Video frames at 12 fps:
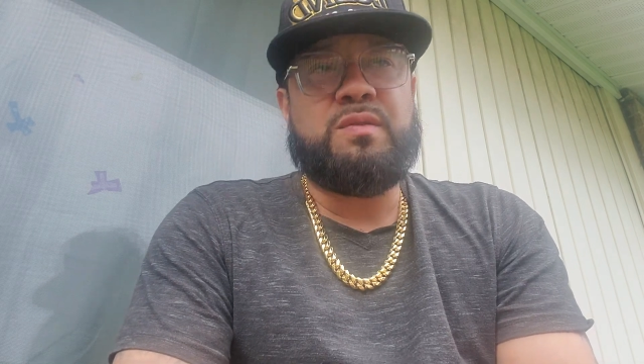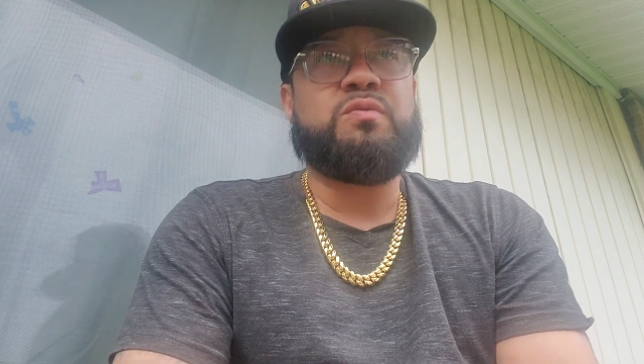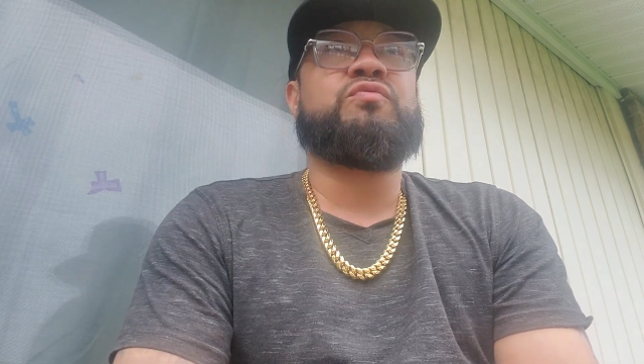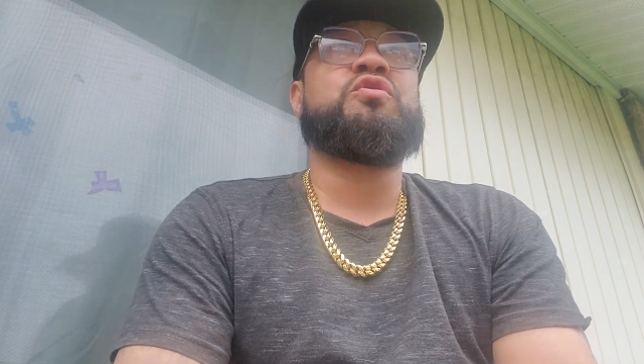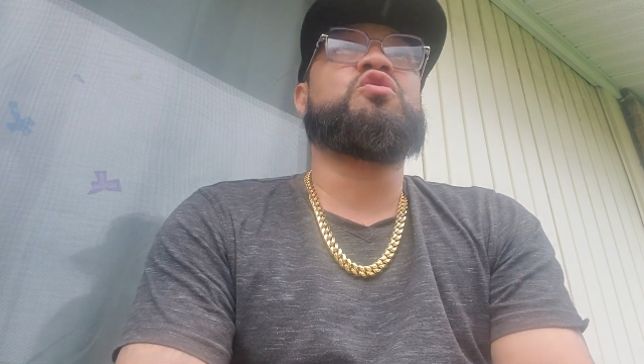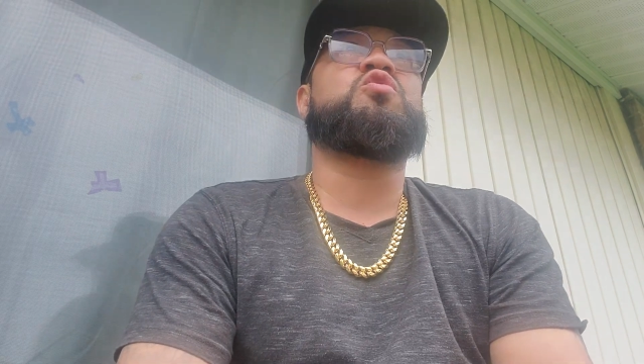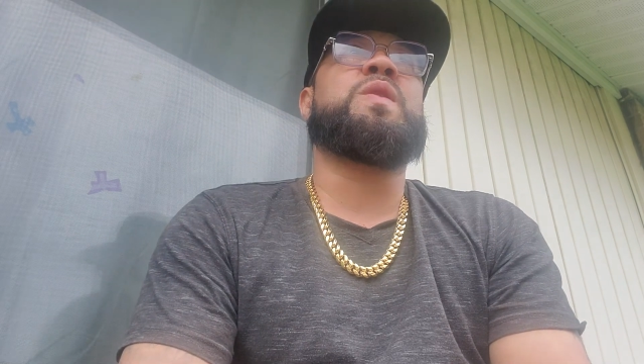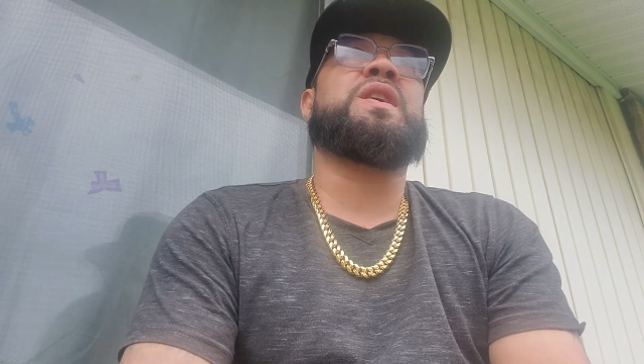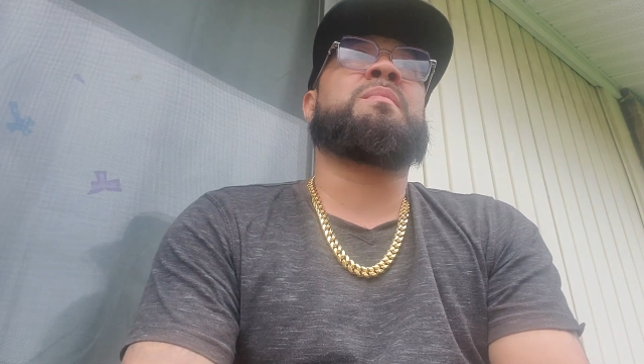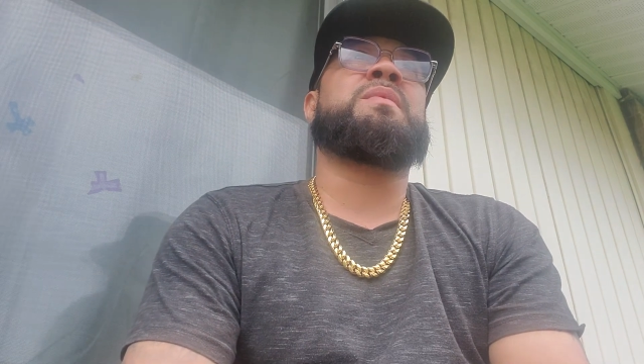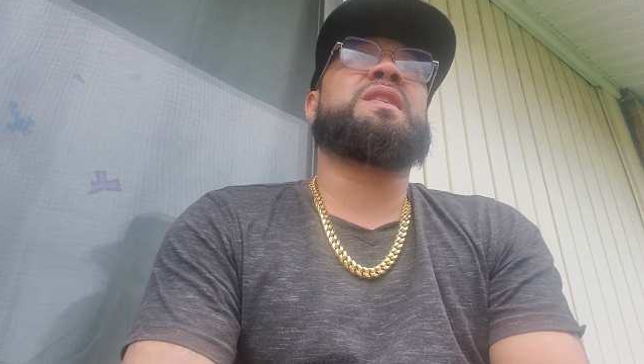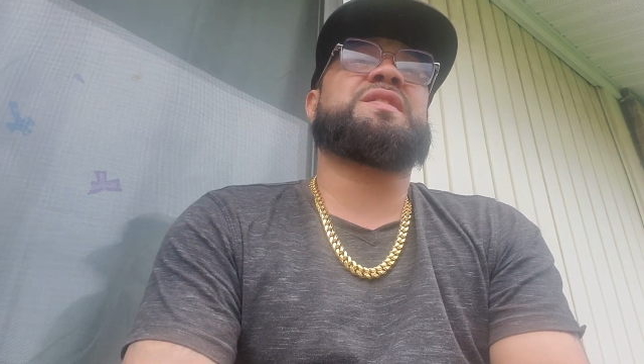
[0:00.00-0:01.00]
Real quick,
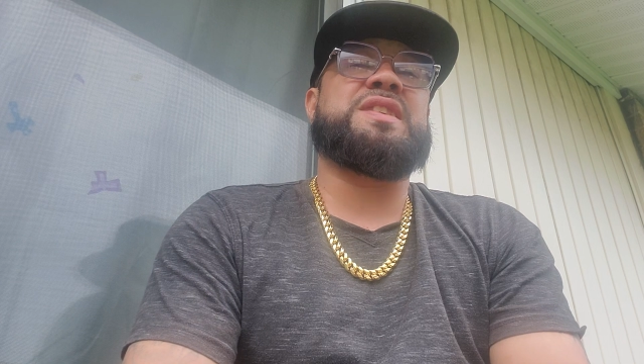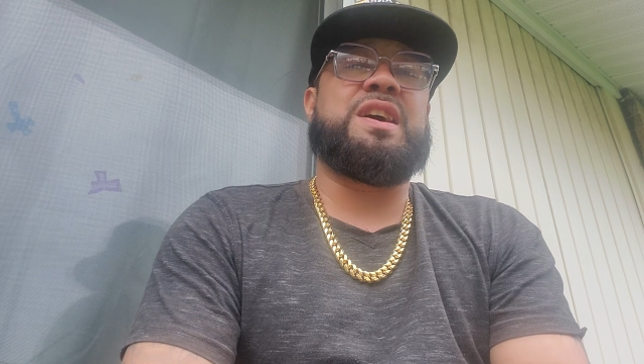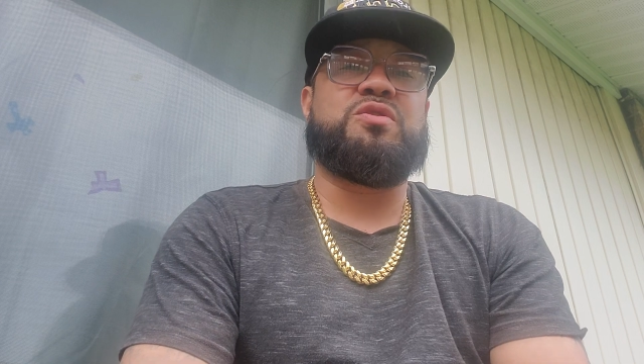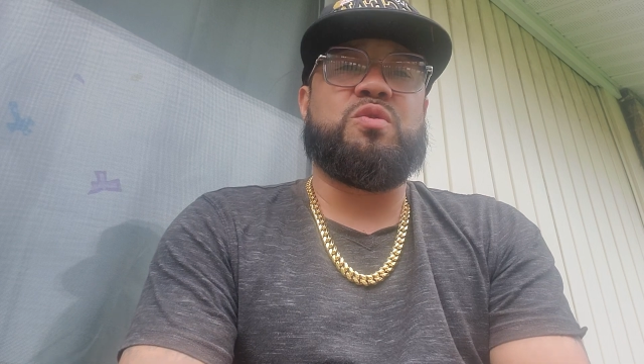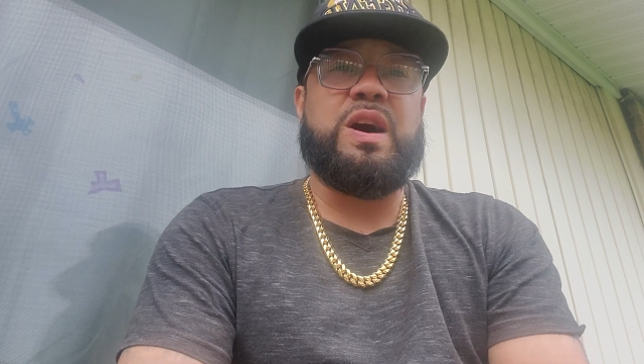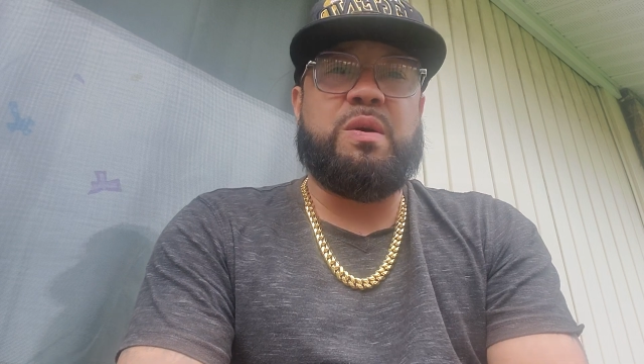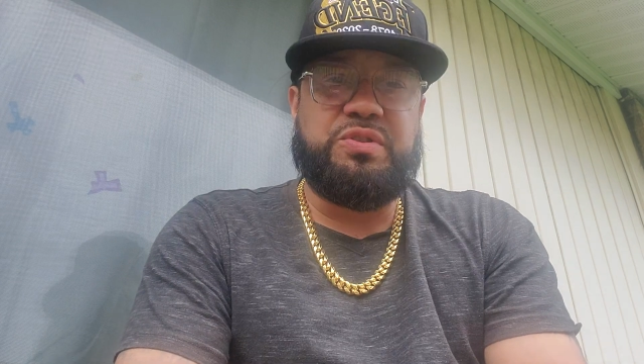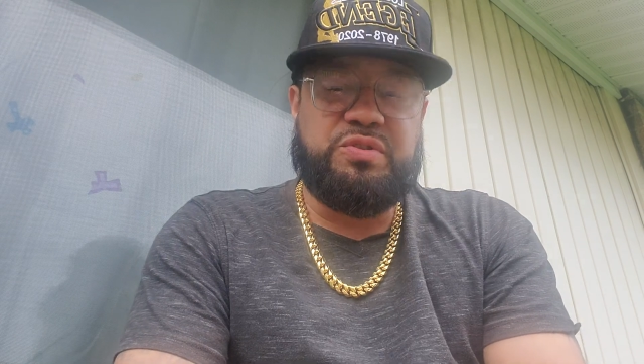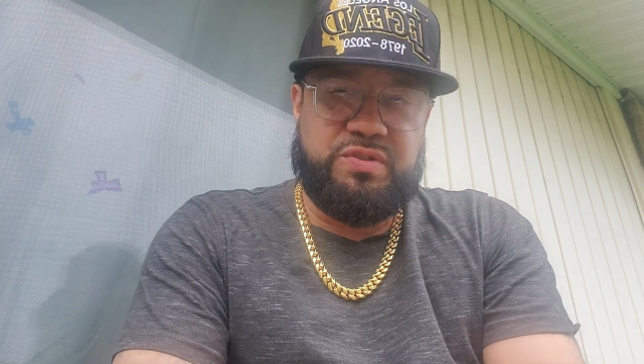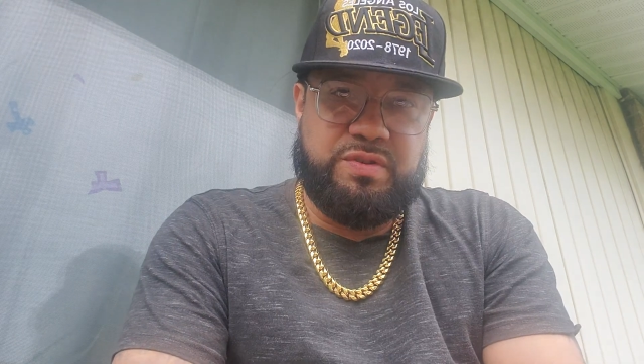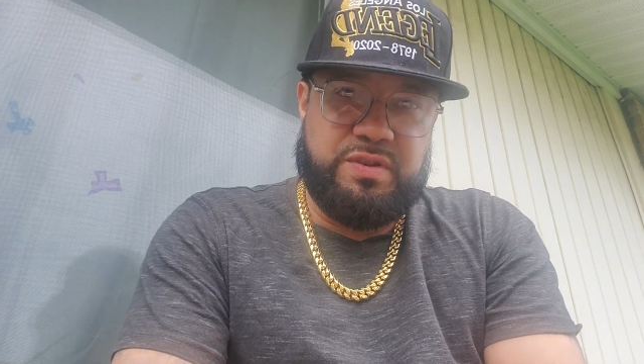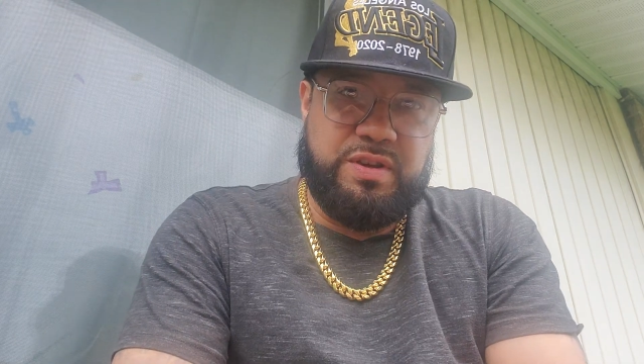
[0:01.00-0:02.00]
I'm gonna let y'all know
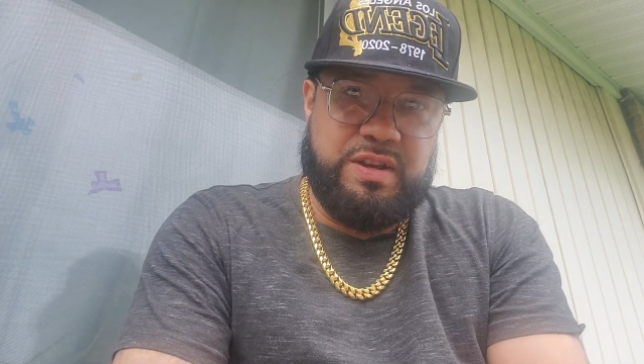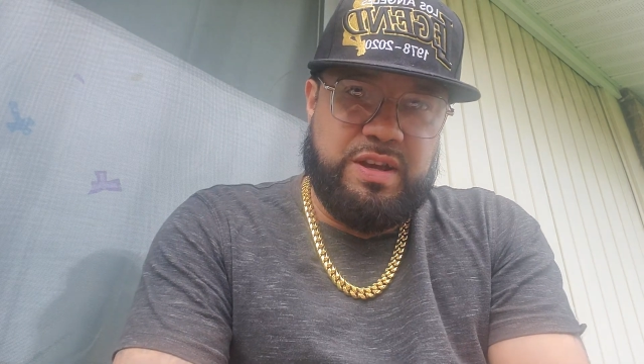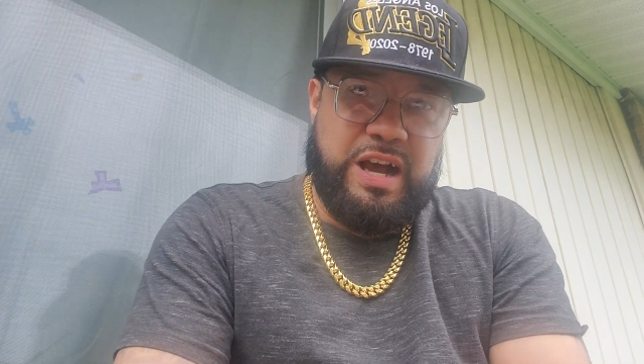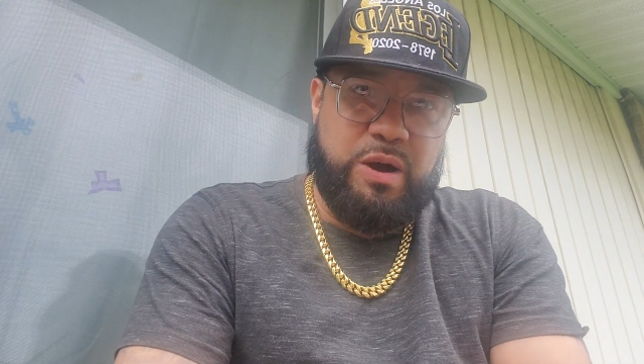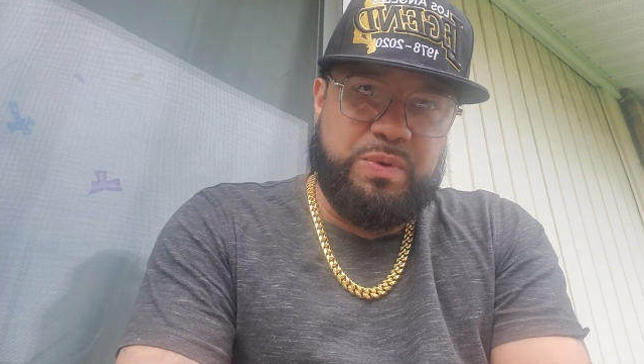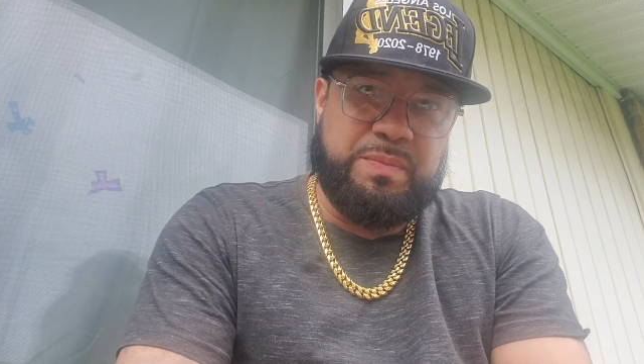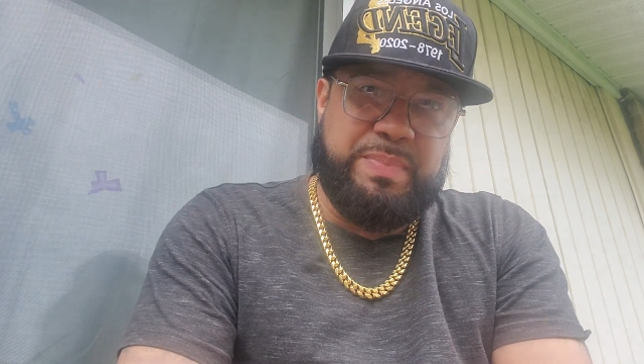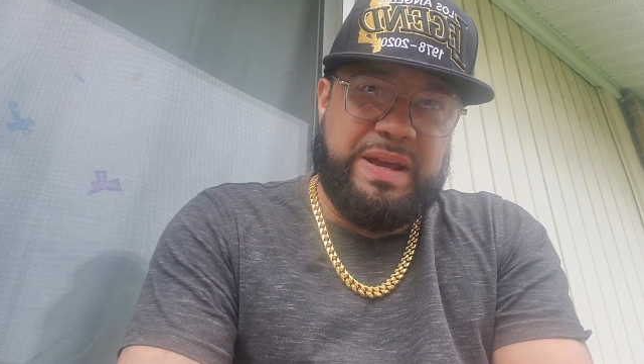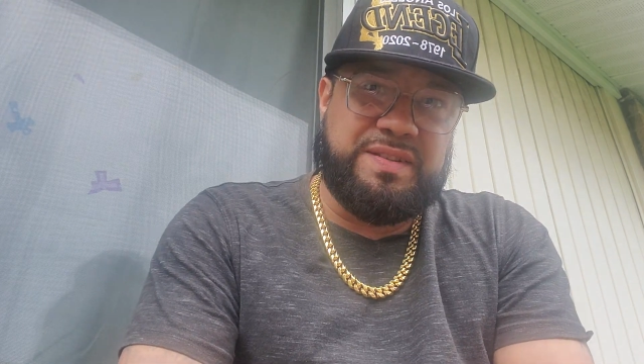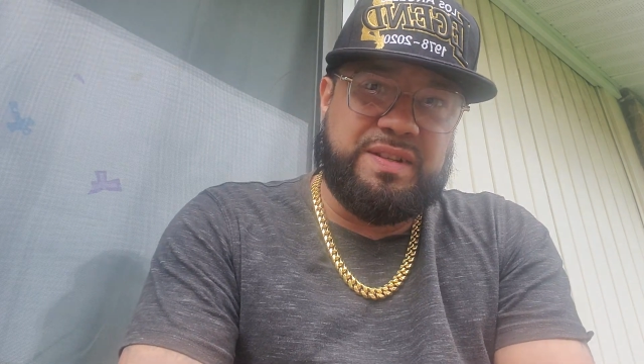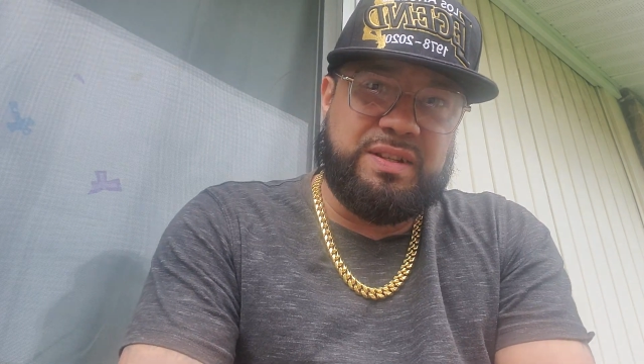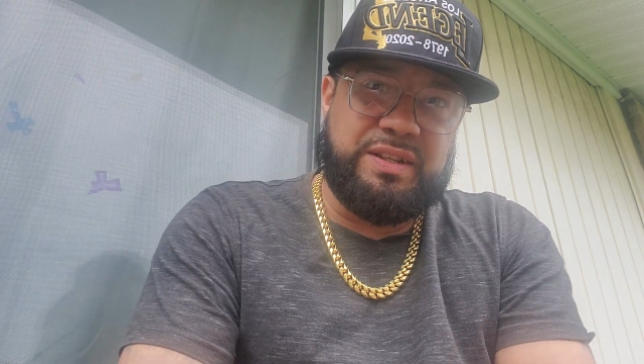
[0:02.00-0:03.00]
how we
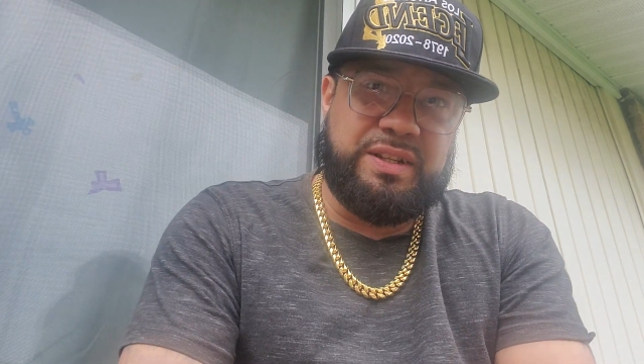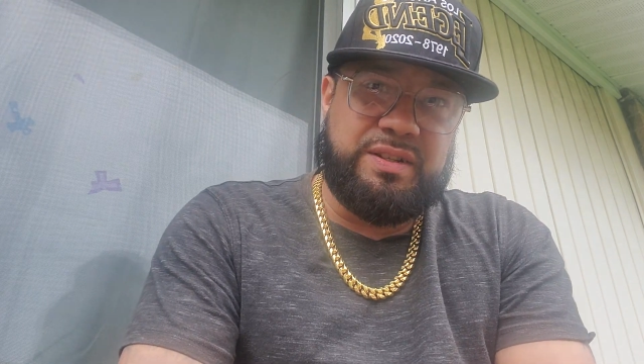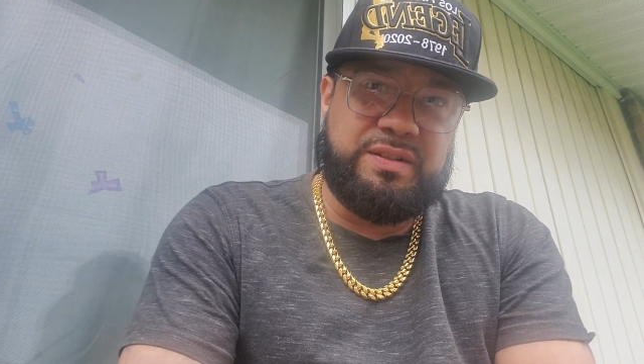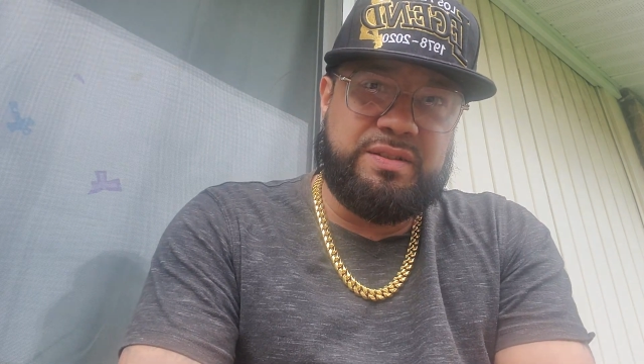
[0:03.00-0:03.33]
basically